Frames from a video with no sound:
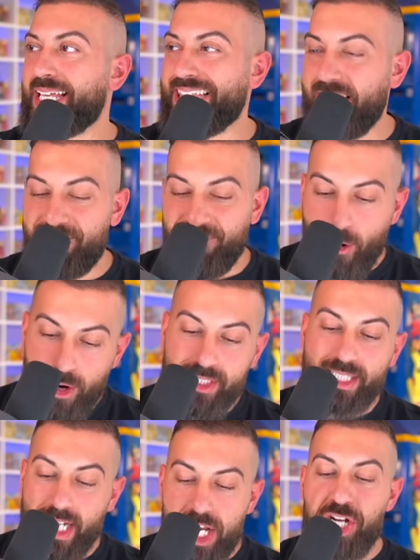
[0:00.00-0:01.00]
The
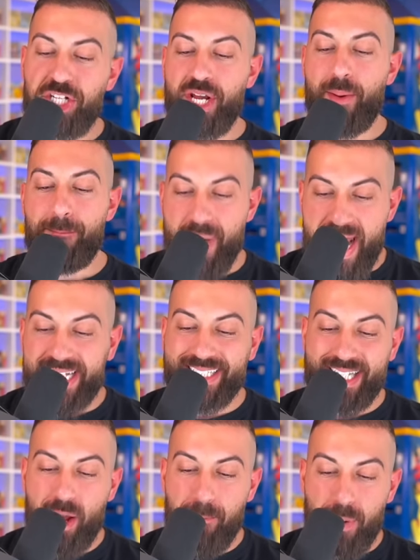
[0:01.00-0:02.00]
first edition base
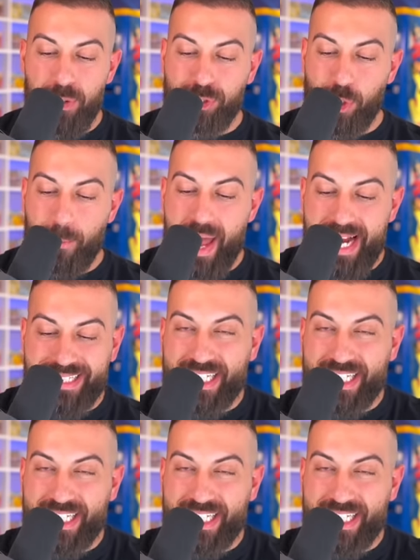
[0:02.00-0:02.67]
set booster pack.